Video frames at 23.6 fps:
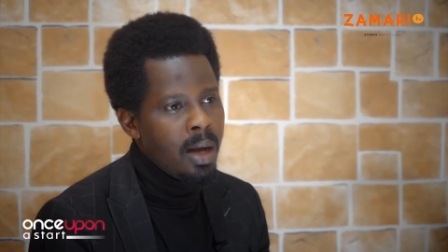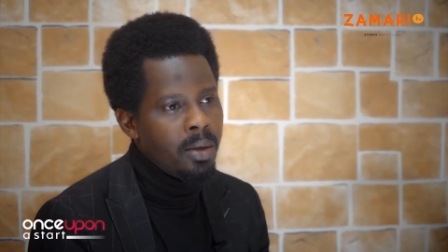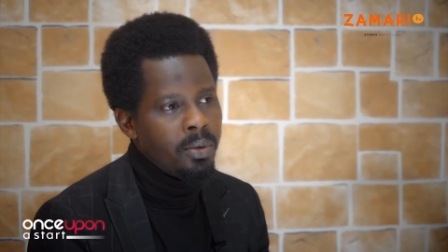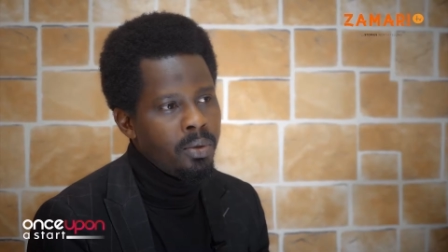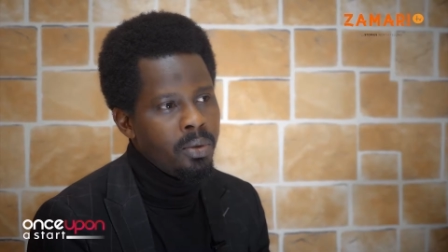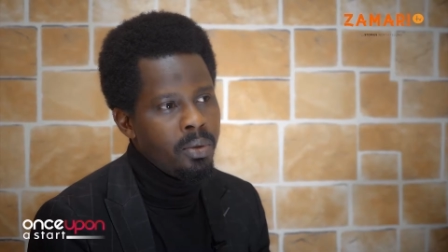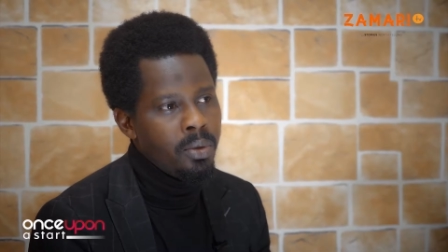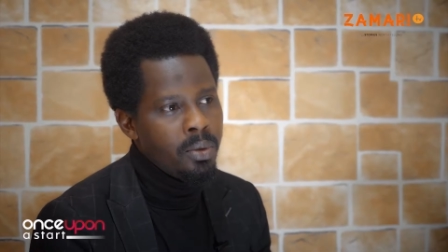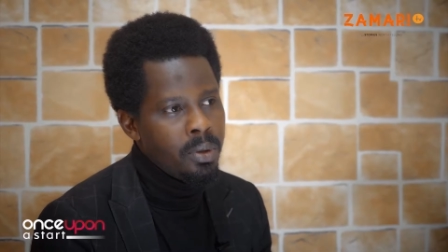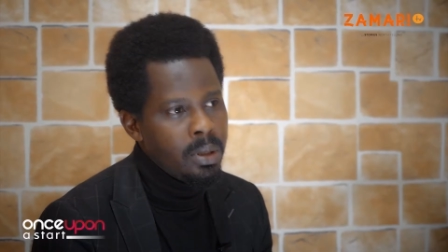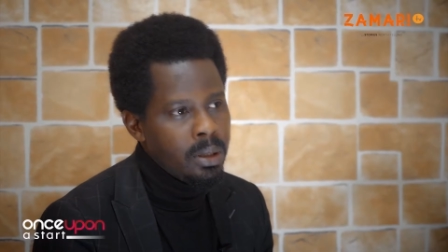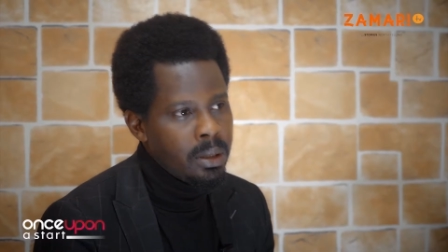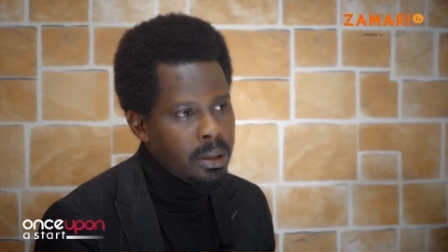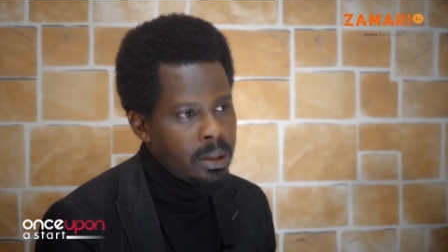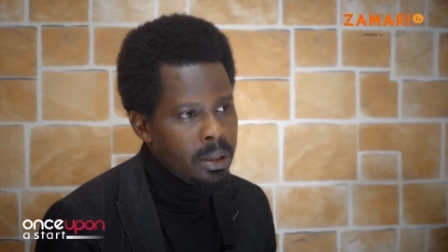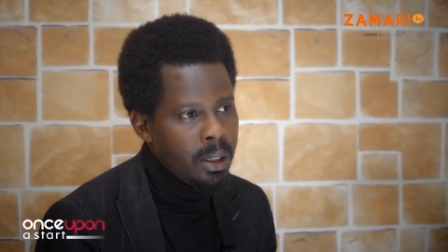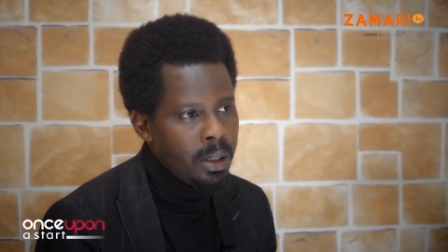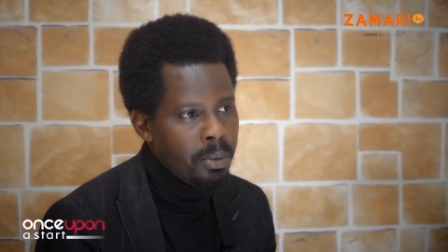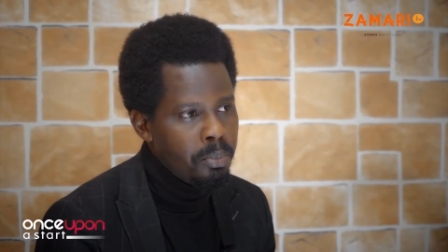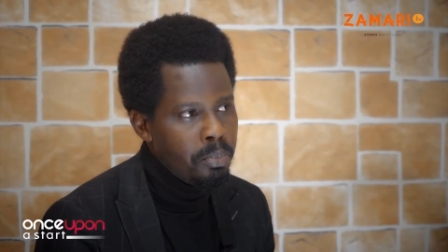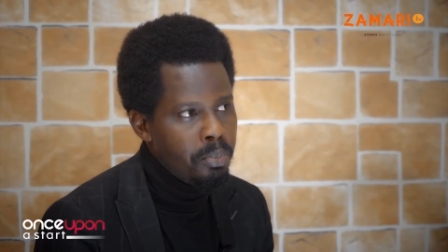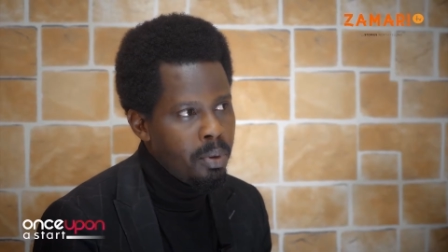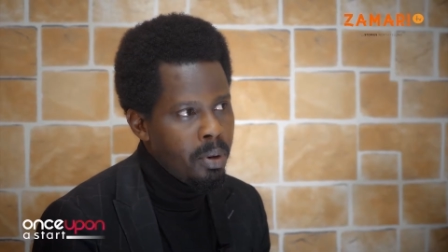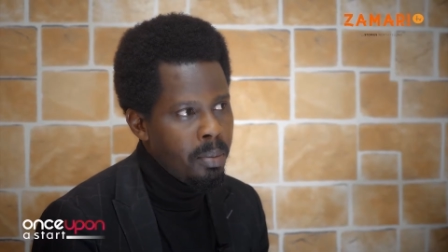how to do this
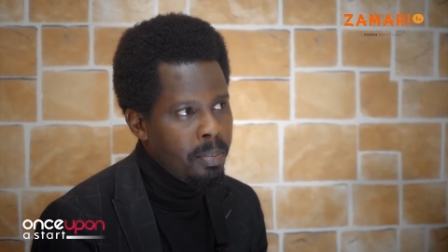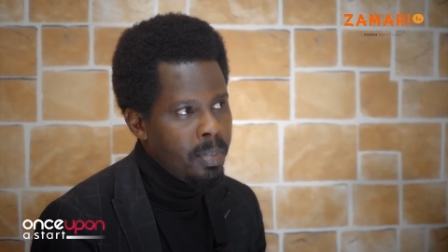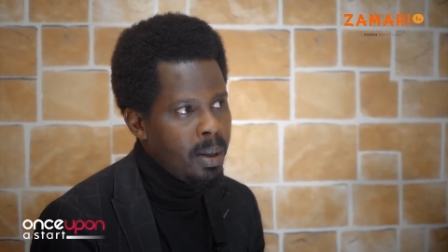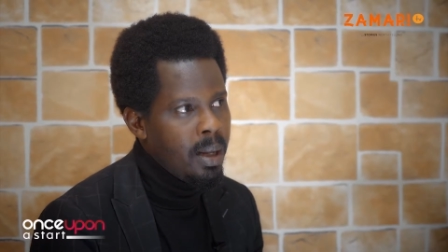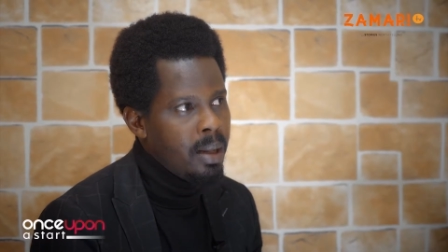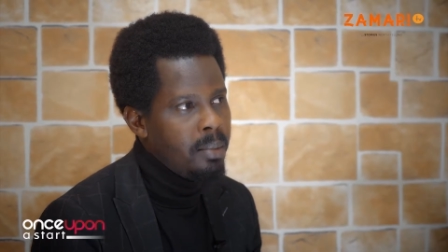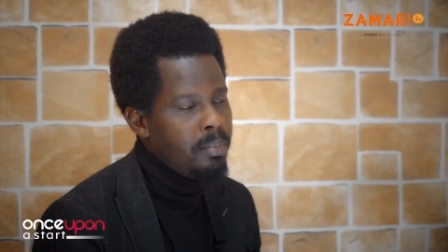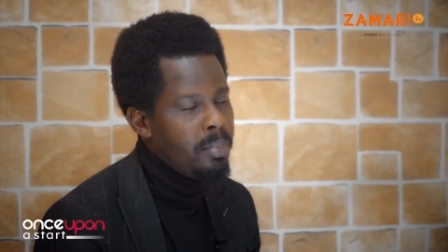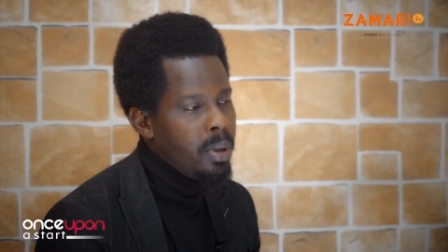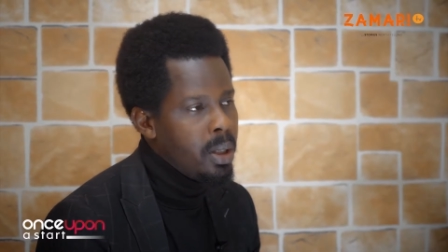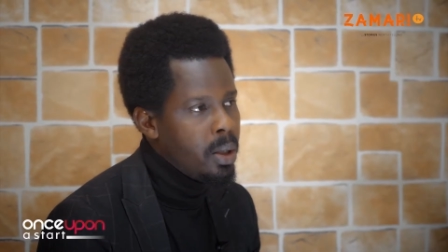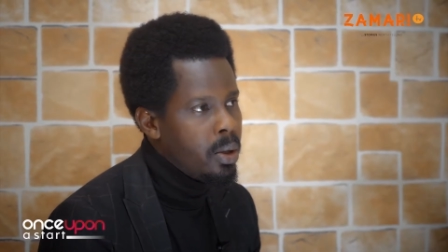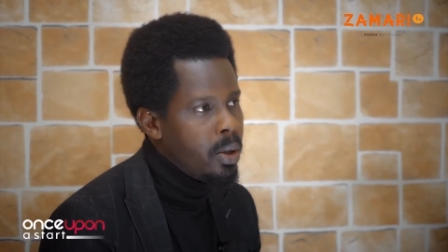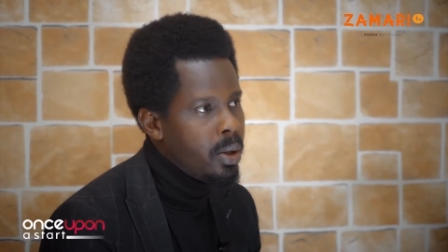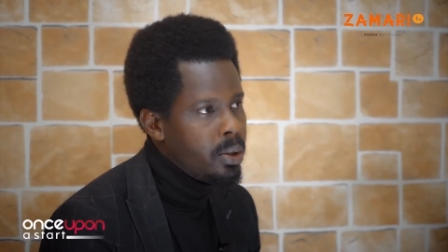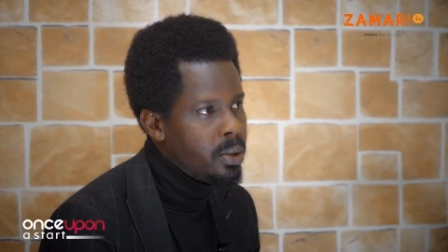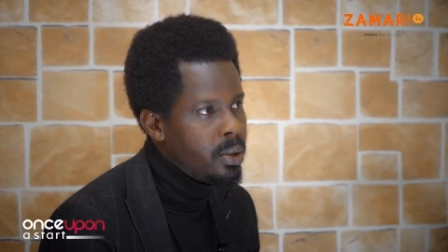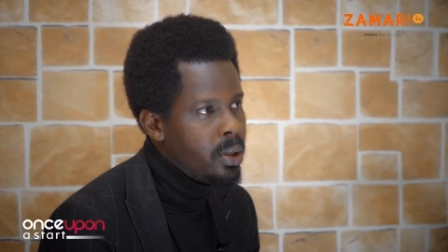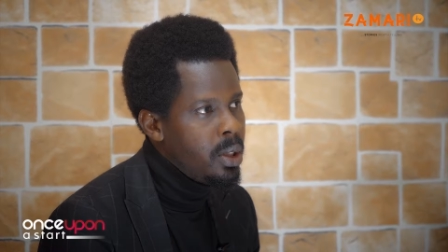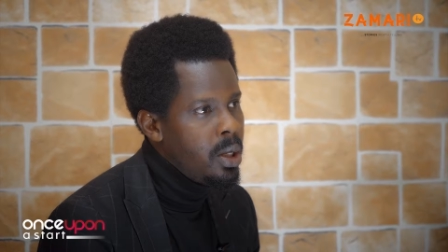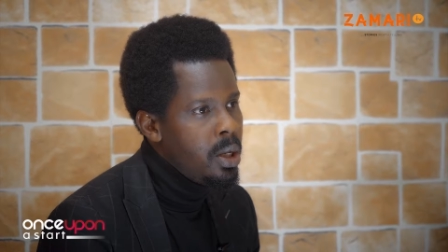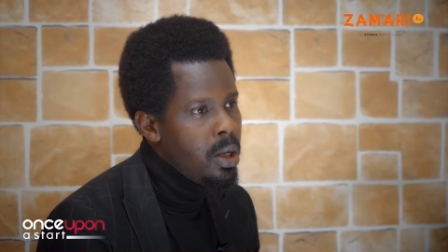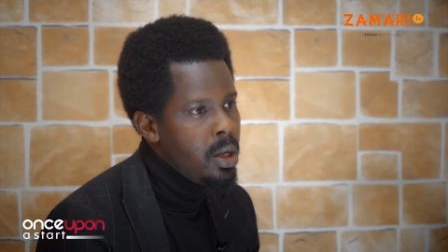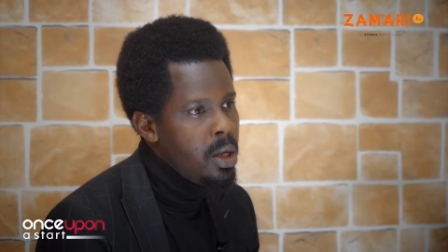thing proper,
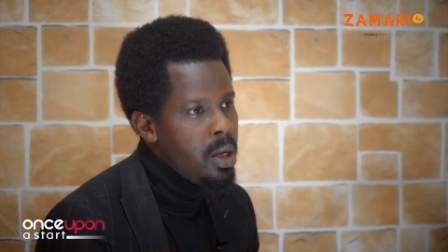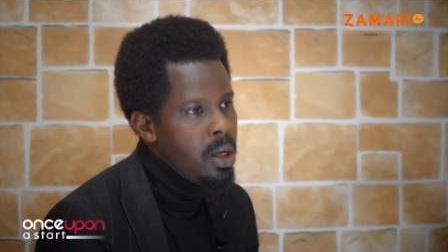because